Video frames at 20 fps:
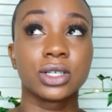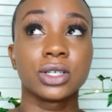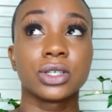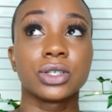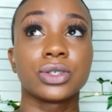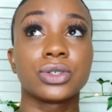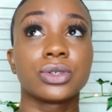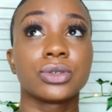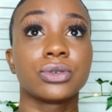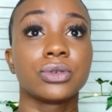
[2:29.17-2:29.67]

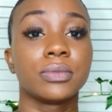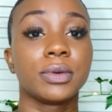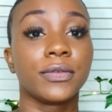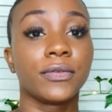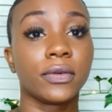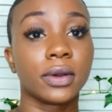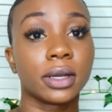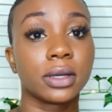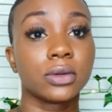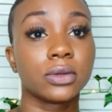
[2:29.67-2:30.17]
So
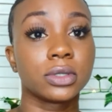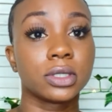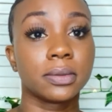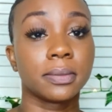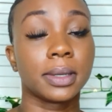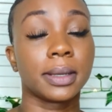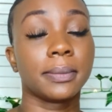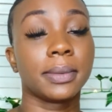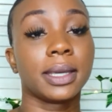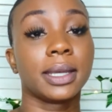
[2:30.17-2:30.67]
before I go to
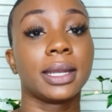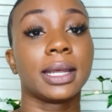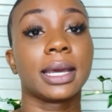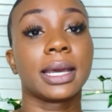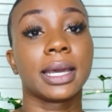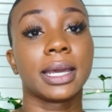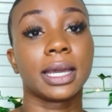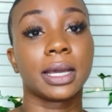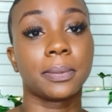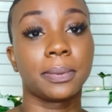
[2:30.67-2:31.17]
my bed,
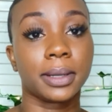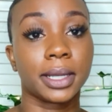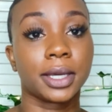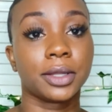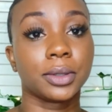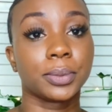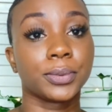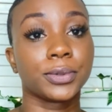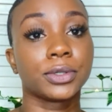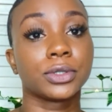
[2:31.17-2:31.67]
I apply
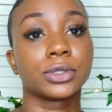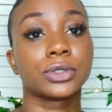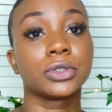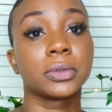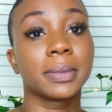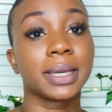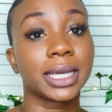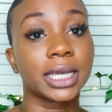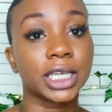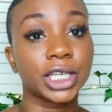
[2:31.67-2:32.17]
the product to
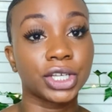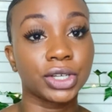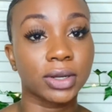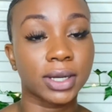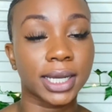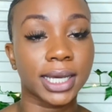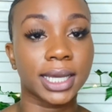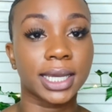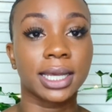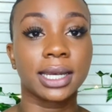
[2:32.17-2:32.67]
my
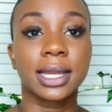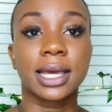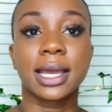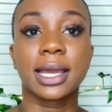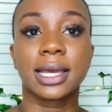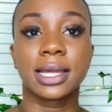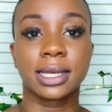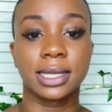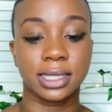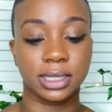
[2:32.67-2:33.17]
hairline,
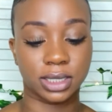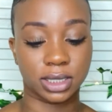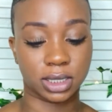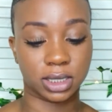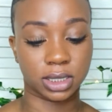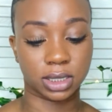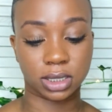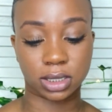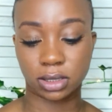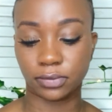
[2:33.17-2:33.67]
and it's
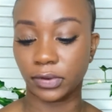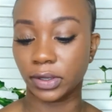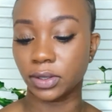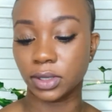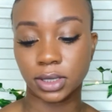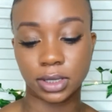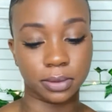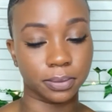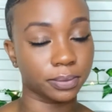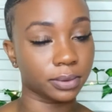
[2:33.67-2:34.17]
very
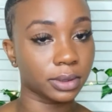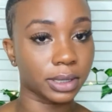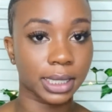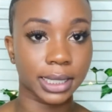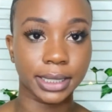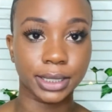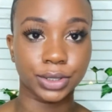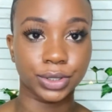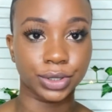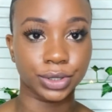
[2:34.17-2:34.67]
simple.
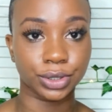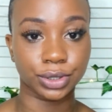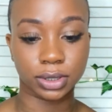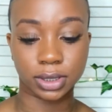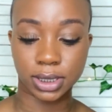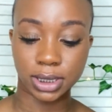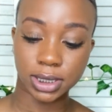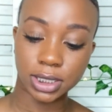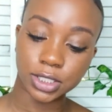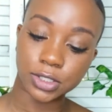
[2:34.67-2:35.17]

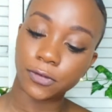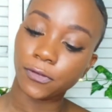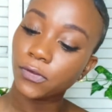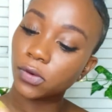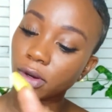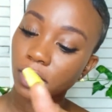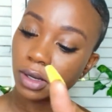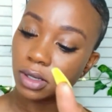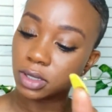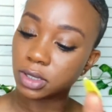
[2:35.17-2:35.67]
This is the
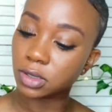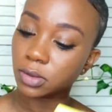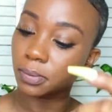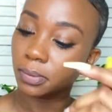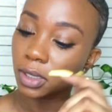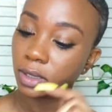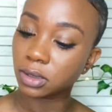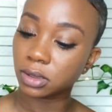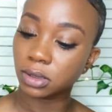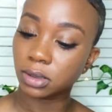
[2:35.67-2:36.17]
4 ounce
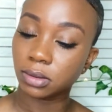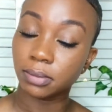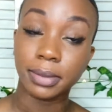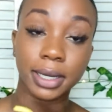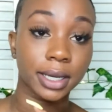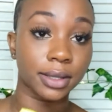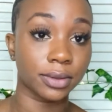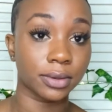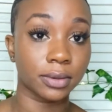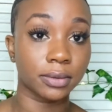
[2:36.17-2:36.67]
bottle,
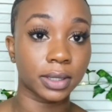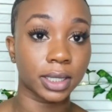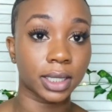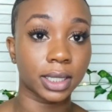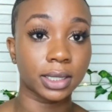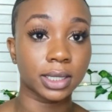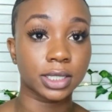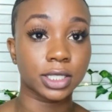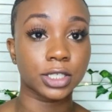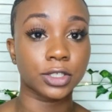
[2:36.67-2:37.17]
by the way.
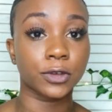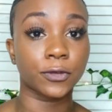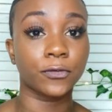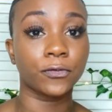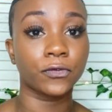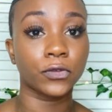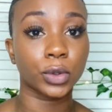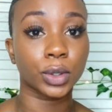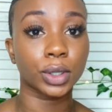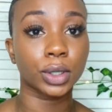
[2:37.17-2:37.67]
This is a
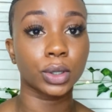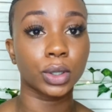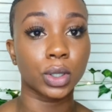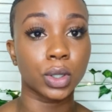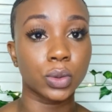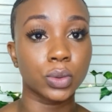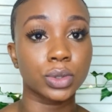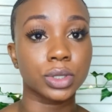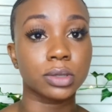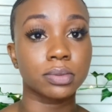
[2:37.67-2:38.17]
4
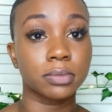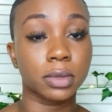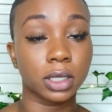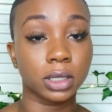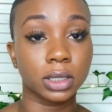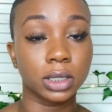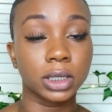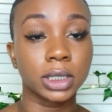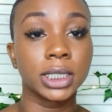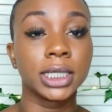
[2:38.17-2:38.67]
ounce
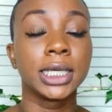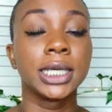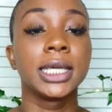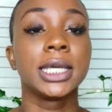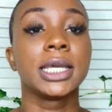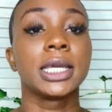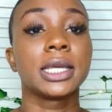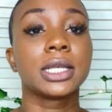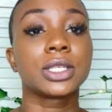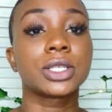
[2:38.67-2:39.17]
bottle.
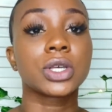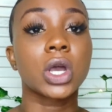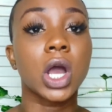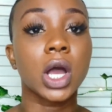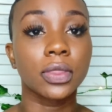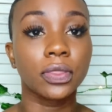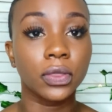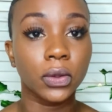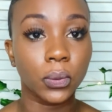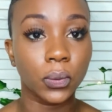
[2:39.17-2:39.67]
It's
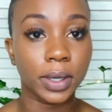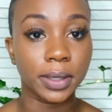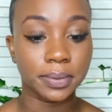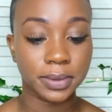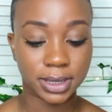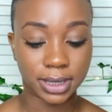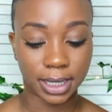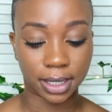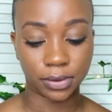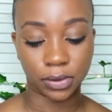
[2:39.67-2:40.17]
on the
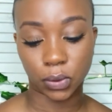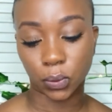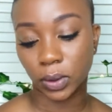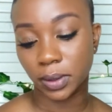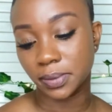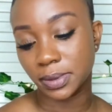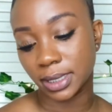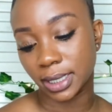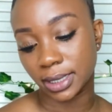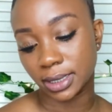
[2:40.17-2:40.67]
website. Their
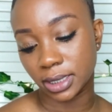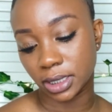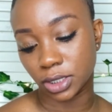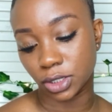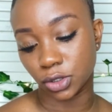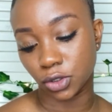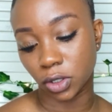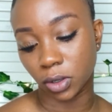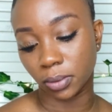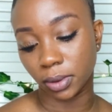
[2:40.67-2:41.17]
website is
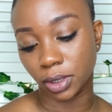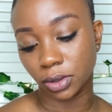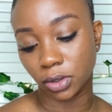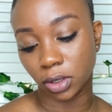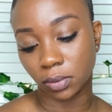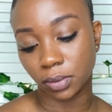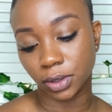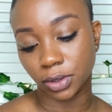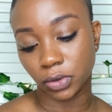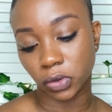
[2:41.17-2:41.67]

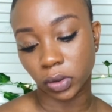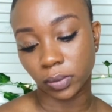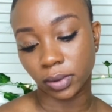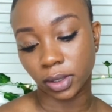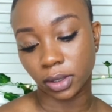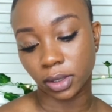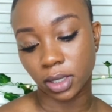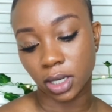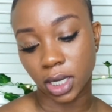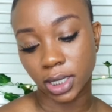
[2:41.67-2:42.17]

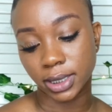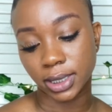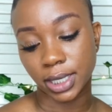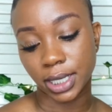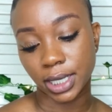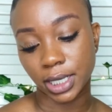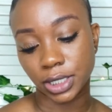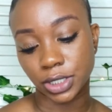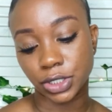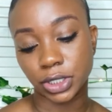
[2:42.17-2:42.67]

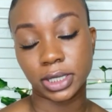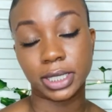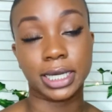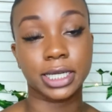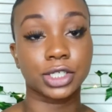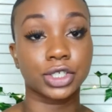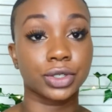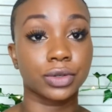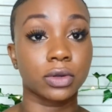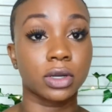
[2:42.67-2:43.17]

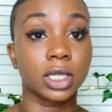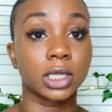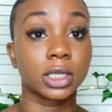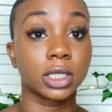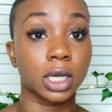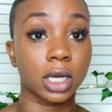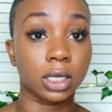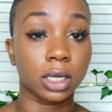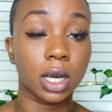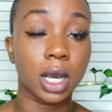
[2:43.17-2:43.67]

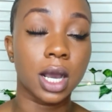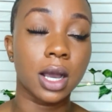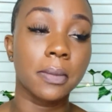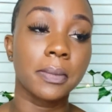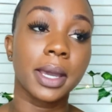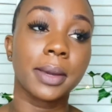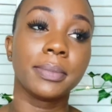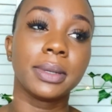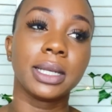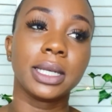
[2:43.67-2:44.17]
www.edgenatural.com.
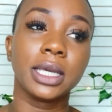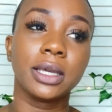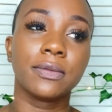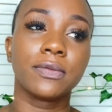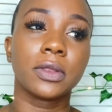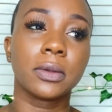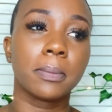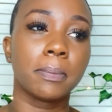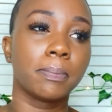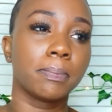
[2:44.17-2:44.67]
I believe
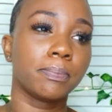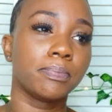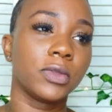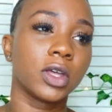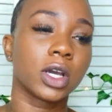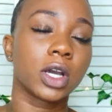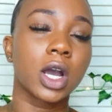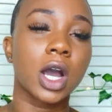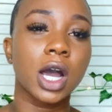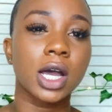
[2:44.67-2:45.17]
the
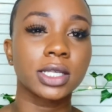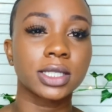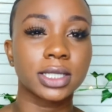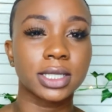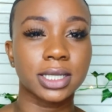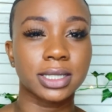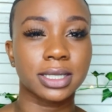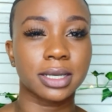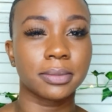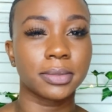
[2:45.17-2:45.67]
cost
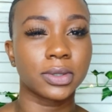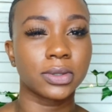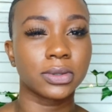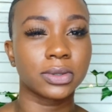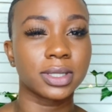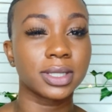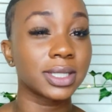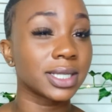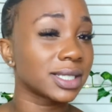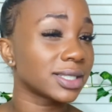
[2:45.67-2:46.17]
is about
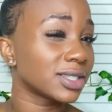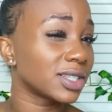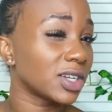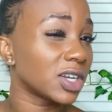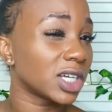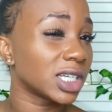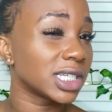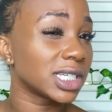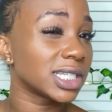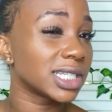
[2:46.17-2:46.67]

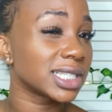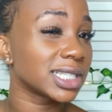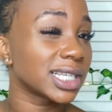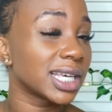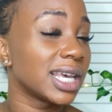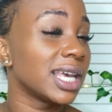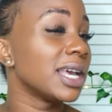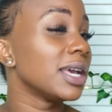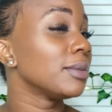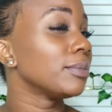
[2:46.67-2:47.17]
$60,
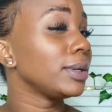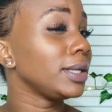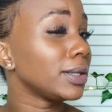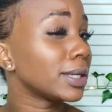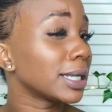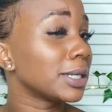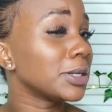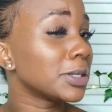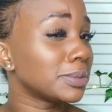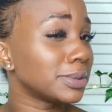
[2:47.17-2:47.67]
but you
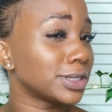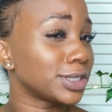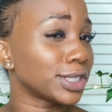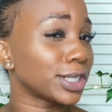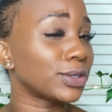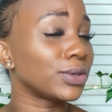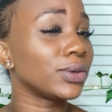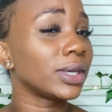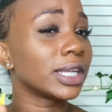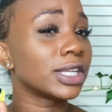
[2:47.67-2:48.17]
can double check.
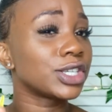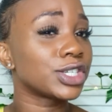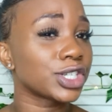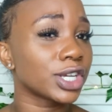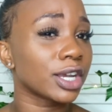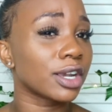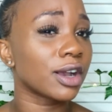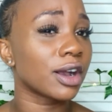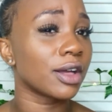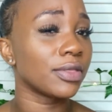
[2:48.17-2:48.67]
You can
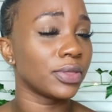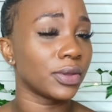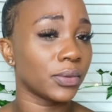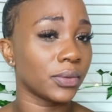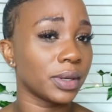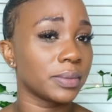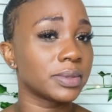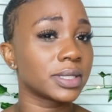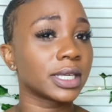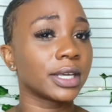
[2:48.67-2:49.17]
check on the
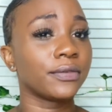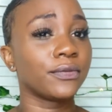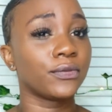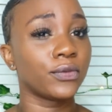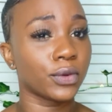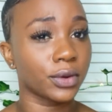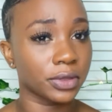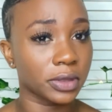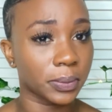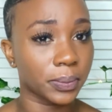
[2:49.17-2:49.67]
website
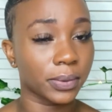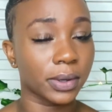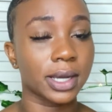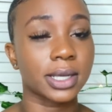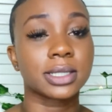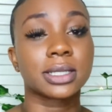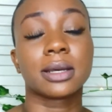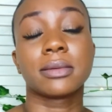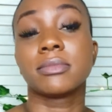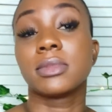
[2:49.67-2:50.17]
for the
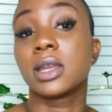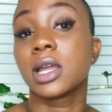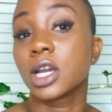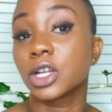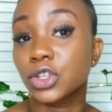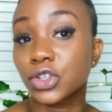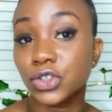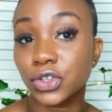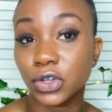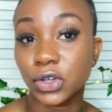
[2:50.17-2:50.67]
price. I'm not
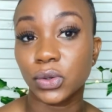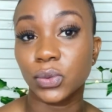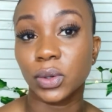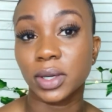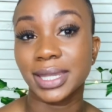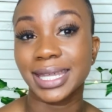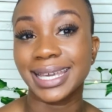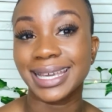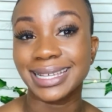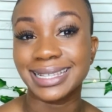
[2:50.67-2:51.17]
certain what
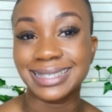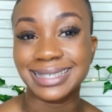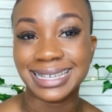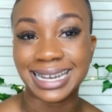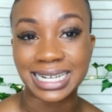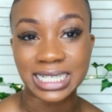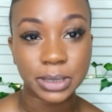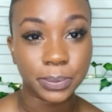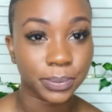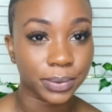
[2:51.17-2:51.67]
the
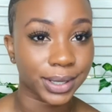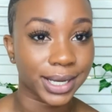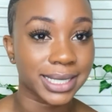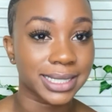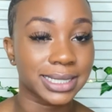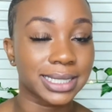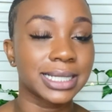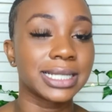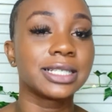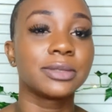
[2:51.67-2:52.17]
exact
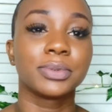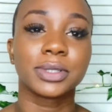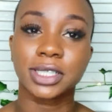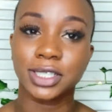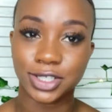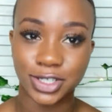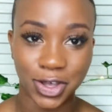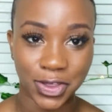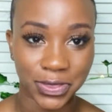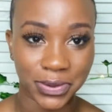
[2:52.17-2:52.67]
price is, but
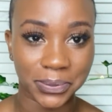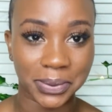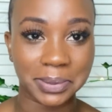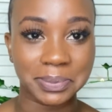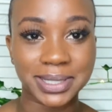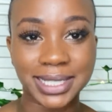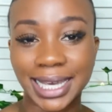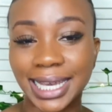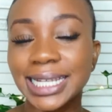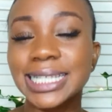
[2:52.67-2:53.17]
it's on the
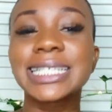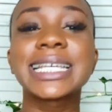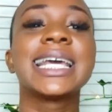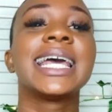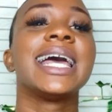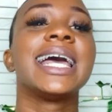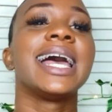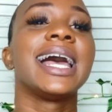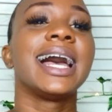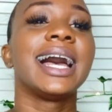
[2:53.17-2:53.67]
website.
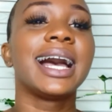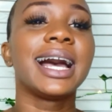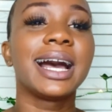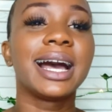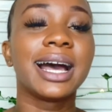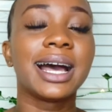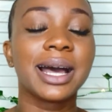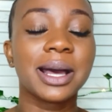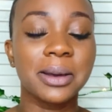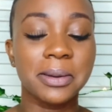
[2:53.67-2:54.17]

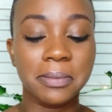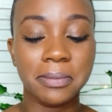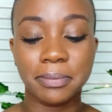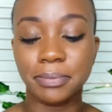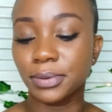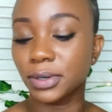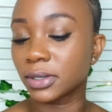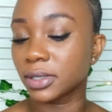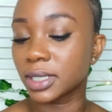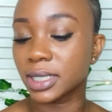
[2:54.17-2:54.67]

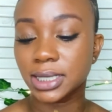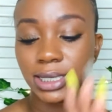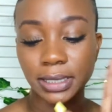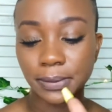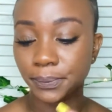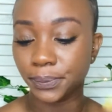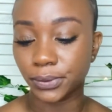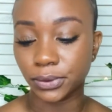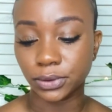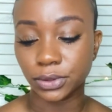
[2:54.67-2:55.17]
But it's
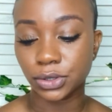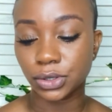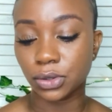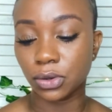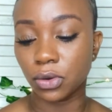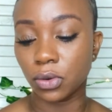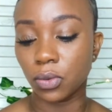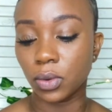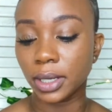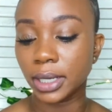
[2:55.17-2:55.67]
simple.
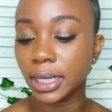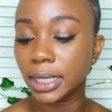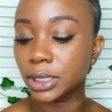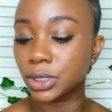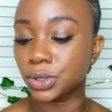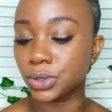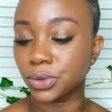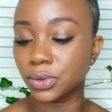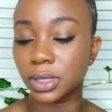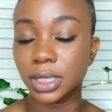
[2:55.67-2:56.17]
So what I
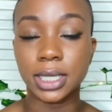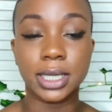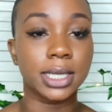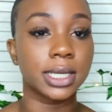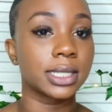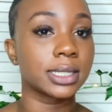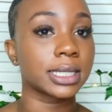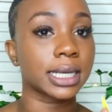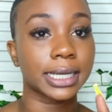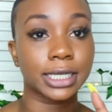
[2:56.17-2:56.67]
do
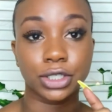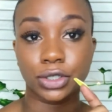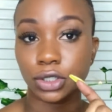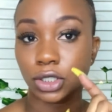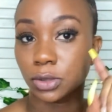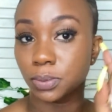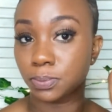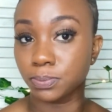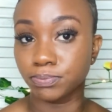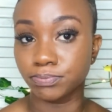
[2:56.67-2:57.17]
is I
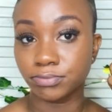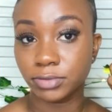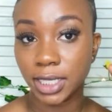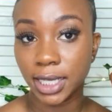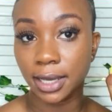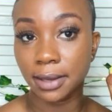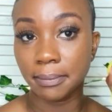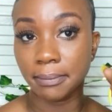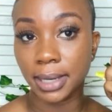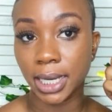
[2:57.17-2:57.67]
just
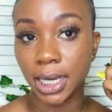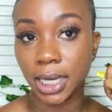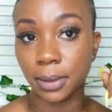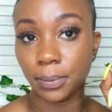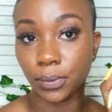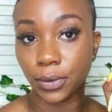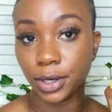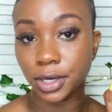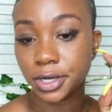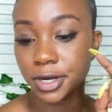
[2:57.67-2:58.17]
take my
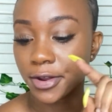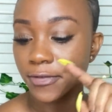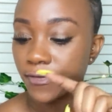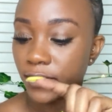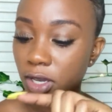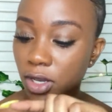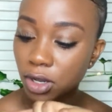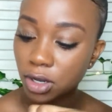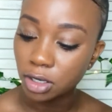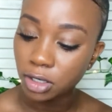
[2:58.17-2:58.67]
pointer
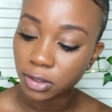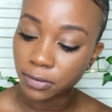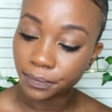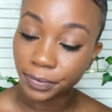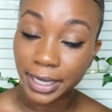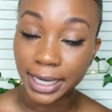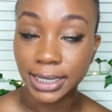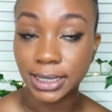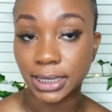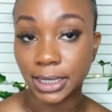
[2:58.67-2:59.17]
finger,
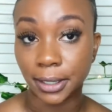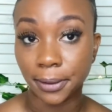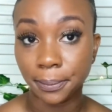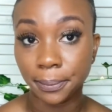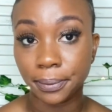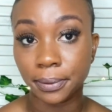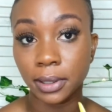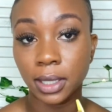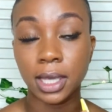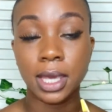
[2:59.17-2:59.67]
I dip,
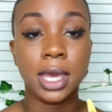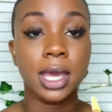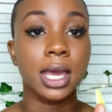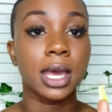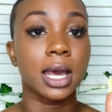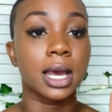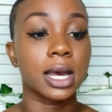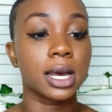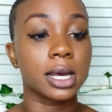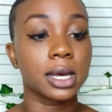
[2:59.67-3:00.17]

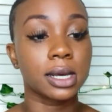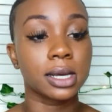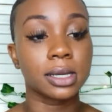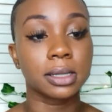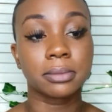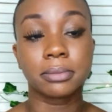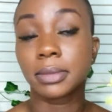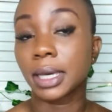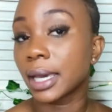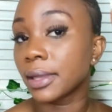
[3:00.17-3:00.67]

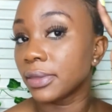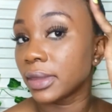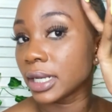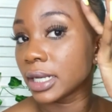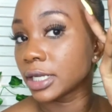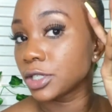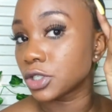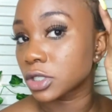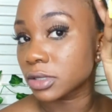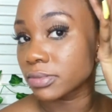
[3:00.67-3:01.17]
and then
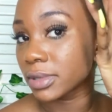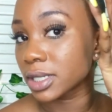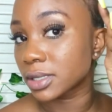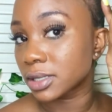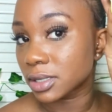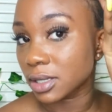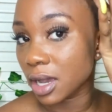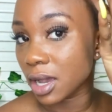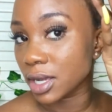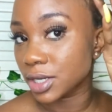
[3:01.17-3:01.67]
I just
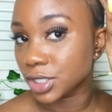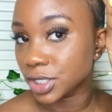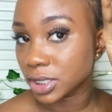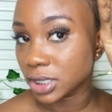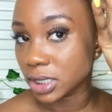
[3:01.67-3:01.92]
massage it